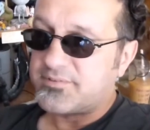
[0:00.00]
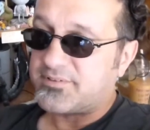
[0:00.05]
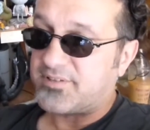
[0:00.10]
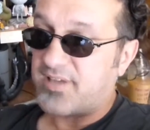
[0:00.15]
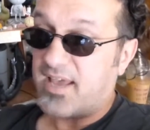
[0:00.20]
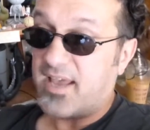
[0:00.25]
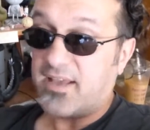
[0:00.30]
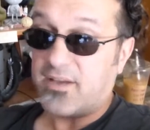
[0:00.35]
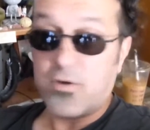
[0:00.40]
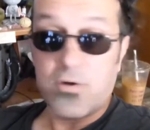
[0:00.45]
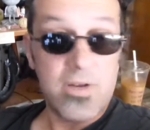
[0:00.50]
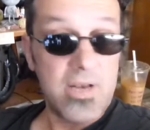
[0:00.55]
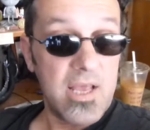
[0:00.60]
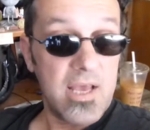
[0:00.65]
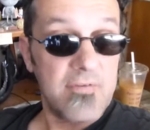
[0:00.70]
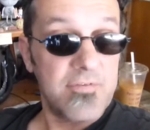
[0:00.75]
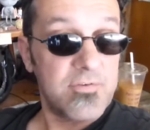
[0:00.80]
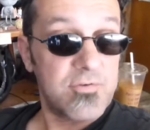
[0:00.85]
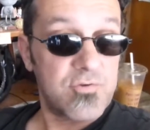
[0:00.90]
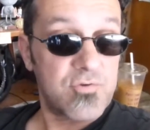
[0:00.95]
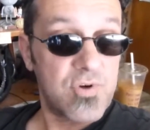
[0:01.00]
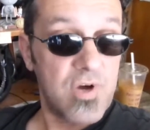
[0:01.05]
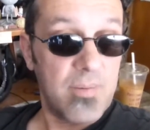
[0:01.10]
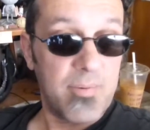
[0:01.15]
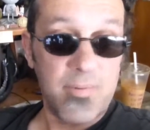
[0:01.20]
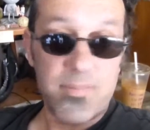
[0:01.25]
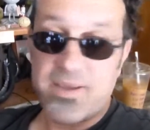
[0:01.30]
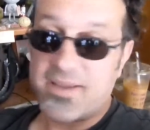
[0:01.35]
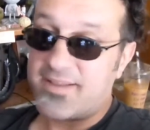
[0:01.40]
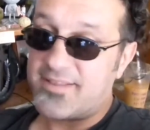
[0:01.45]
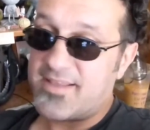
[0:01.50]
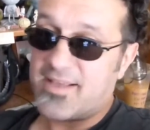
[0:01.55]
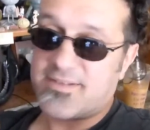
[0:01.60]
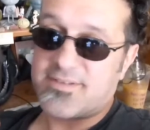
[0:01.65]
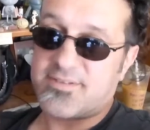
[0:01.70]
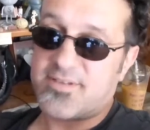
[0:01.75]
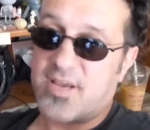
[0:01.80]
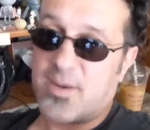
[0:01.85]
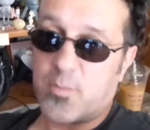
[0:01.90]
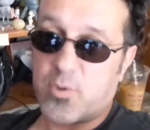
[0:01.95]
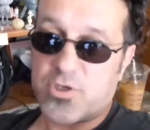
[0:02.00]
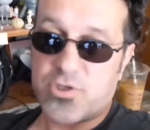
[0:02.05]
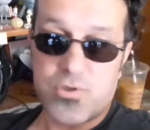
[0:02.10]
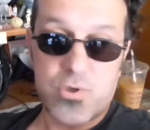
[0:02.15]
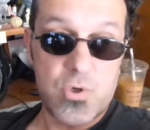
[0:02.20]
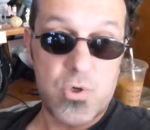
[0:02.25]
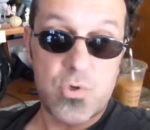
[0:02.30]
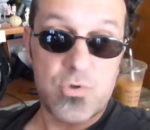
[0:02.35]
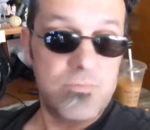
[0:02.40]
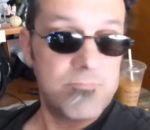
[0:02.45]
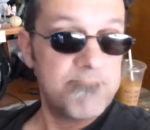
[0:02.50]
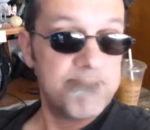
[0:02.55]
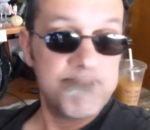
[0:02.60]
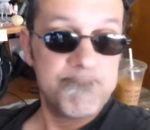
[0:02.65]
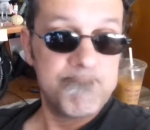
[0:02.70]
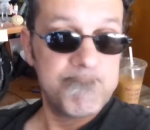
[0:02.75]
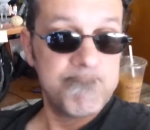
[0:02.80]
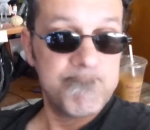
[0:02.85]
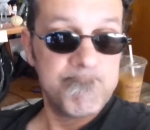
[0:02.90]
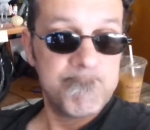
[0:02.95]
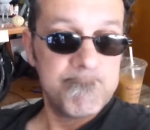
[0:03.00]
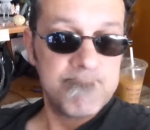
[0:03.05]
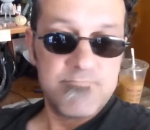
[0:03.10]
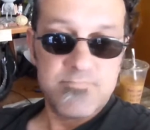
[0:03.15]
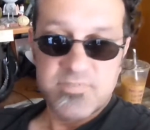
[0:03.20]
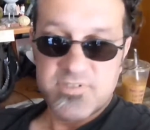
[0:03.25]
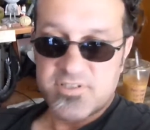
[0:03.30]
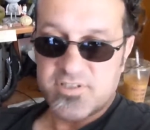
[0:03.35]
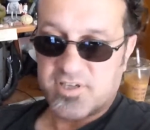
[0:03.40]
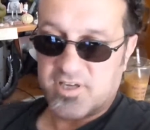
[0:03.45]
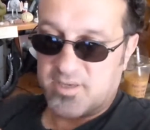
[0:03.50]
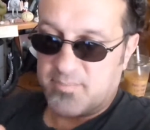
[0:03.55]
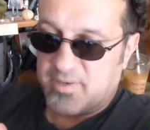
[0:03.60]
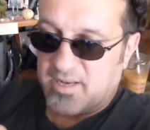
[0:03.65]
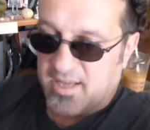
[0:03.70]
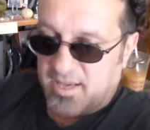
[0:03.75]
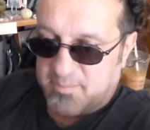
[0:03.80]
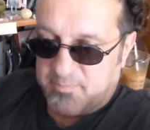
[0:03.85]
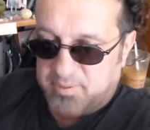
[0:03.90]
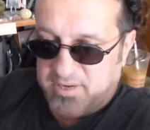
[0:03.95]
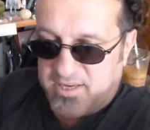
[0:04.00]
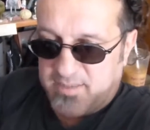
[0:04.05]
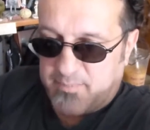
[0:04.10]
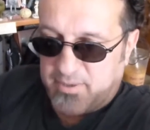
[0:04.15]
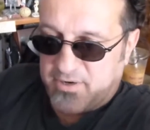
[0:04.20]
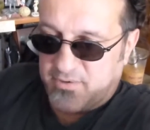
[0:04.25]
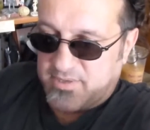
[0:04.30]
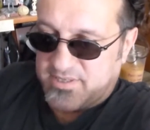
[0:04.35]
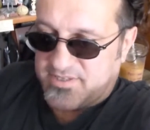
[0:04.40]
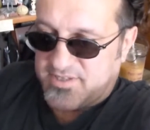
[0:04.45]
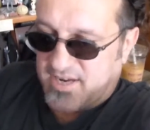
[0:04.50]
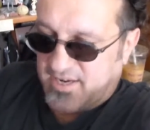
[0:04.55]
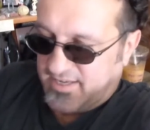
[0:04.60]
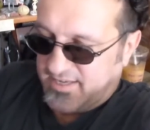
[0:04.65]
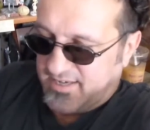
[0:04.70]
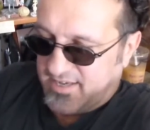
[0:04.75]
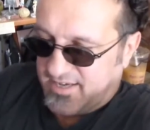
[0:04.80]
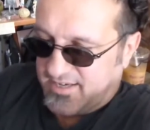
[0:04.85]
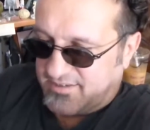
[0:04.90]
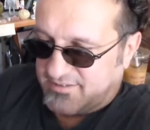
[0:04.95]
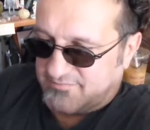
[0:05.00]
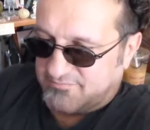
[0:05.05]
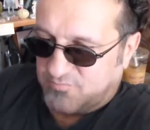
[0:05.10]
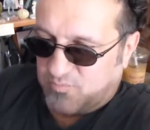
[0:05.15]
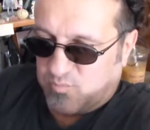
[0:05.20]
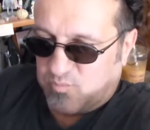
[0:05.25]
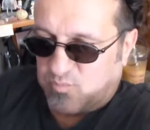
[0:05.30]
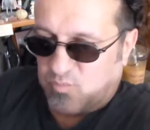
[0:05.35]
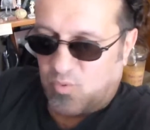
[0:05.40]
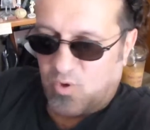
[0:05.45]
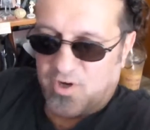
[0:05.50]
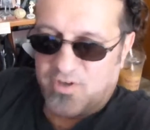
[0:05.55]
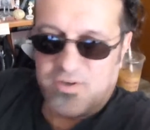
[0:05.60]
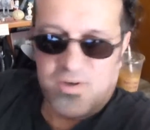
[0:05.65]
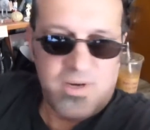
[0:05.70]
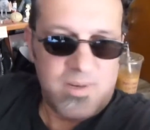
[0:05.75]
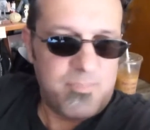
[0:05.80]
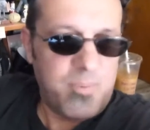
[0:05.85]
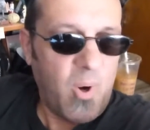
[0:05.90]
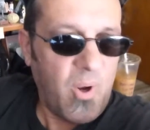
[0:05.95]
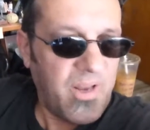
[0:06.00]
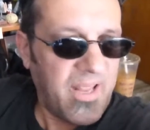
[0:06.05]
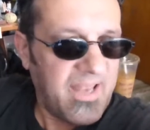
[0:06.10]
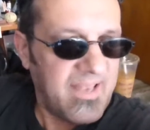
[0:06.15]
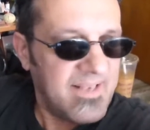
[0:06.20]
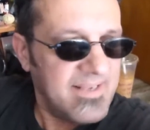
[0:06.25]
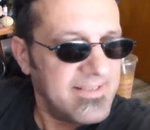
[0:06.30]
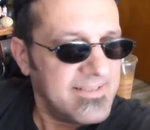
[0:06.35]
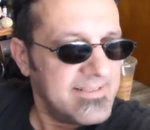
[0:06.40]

Dang, you're going to have trouble making that sandwich, dude. It's going to be like peanut butter and jelly, like, where are you going to put it?